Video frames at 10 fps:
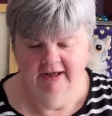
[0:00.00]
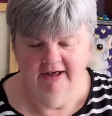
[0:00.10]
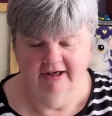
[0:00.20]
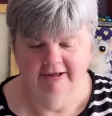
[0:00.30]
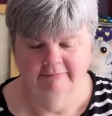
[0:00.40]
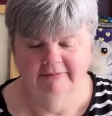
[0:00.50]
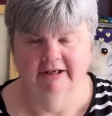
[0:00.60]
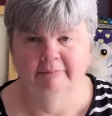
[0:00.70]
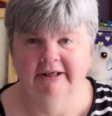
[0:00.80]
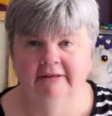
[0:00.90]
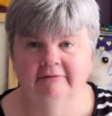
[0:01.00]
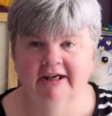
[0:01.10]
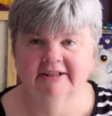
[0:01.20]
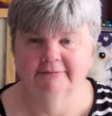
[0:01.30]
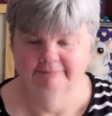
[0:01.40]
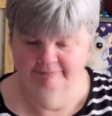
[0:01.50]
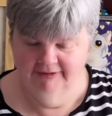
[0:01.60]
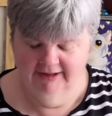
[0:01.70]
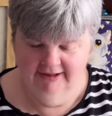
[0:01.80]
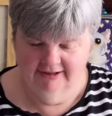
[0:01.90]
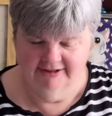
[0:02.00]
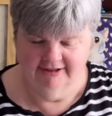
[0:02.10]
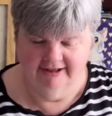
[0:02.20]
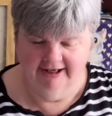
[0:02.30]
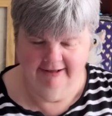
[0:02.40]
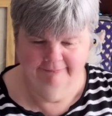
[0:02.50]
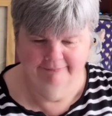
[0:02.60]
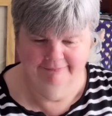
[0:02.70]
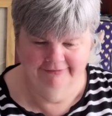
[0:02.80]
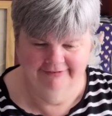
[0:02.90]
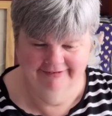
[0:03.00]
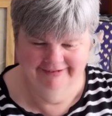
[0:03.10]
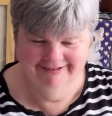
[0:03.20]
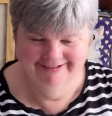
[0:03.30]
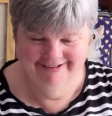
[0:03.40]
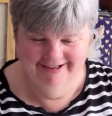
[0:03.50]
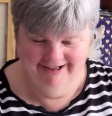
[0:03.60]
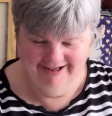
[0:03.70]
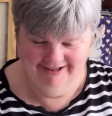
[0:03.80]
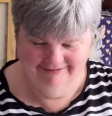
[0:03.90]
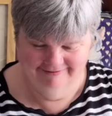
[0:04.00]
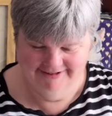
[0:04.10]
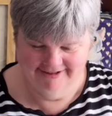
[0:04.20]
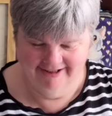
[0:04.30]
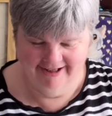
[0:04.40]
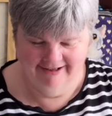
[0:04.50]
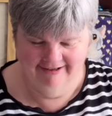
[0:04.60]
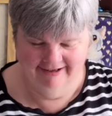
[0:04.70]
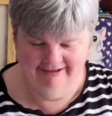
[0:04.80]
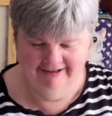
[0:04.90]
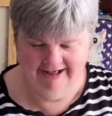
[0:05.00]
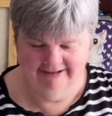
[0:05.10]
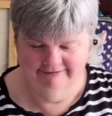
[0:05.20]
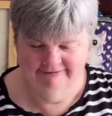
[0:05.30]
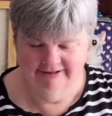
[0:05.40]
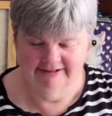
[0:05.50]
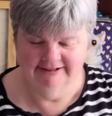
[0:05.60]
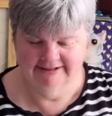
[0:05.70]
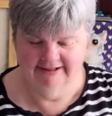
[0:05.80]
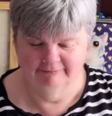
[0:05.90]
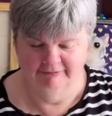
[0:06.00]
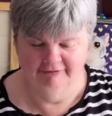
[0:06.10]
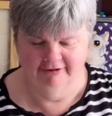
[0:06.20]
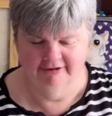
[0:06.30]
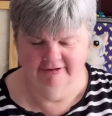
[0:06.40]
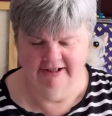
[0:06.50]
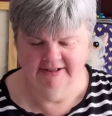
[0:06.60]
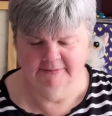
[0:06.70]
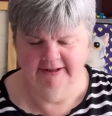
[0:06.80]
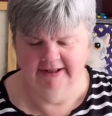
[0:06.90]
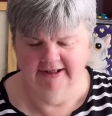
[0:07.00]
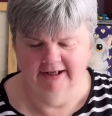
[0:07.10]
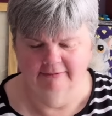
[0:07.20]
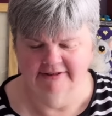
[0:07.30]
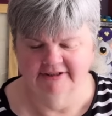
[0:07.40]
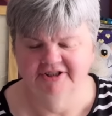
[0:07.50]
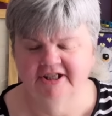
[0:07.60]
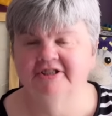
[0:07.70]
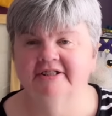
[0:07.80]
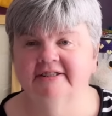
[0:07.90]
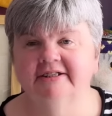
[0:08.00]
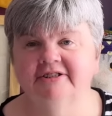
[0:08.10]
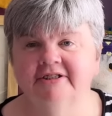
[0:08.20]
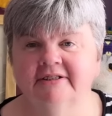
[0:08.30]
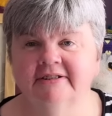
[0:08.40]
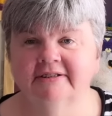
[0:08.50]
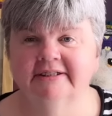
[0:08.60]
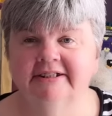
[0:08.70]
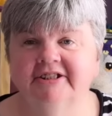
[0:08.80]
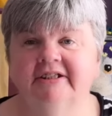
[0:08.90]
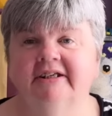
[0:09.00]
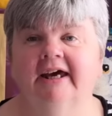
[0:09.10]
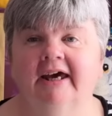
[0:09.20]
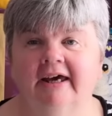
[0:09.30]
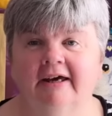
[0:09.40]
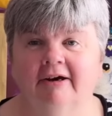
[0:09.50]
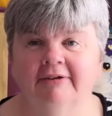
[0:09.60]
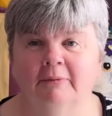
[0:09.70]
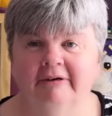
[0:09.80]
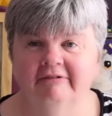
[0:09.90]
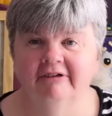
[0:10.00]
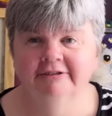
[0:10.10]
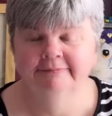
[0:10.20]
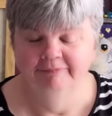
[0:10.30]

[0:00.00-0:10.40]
I'll be in Wrexham. So yeah. So yeah, and then as I said before, last week I was at Cheshire Stitch's Stitching Day on the Wirral.